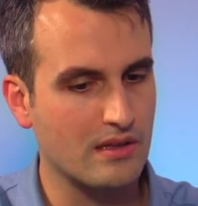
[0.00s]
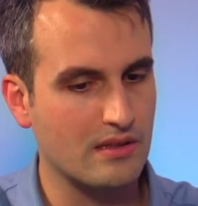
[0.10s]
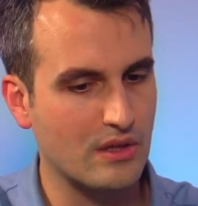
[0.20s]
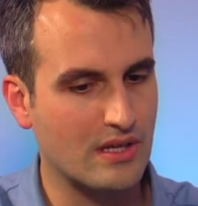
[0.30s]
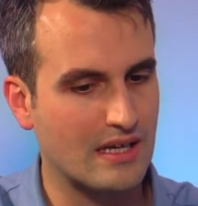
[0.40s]

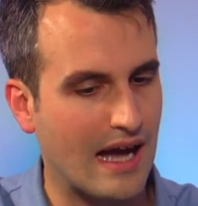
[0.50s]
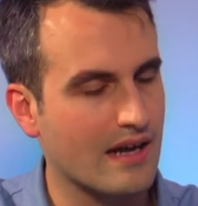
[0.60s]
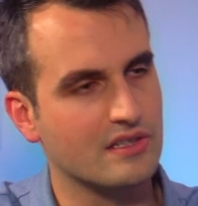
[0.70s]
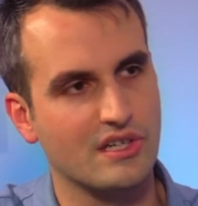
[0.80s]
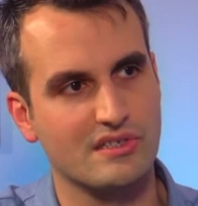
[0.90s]
You gotta
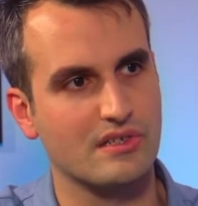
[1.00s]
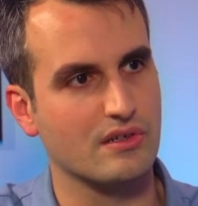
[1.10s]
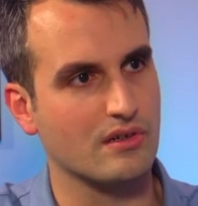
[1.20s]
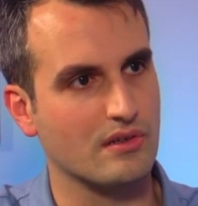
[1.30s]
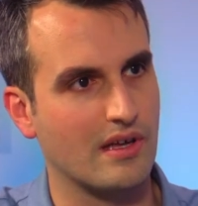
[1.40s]
adjust
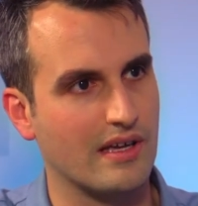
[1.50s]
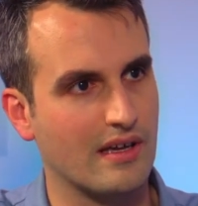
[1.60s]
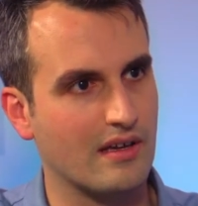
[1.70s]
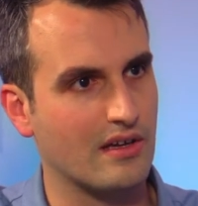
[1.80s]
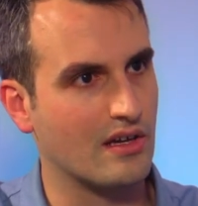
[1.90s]
your
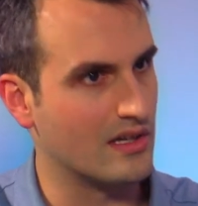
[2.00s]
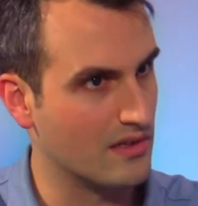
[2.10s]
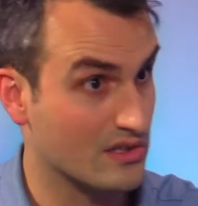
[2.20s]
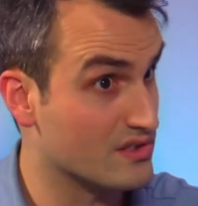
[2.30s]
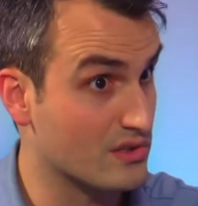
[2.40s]
cut
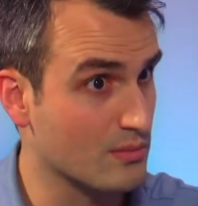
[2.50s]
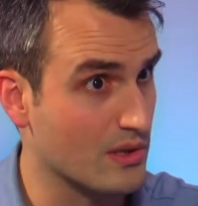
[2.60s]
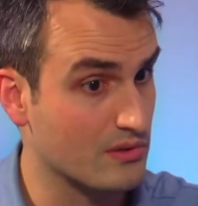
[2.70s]
consumer.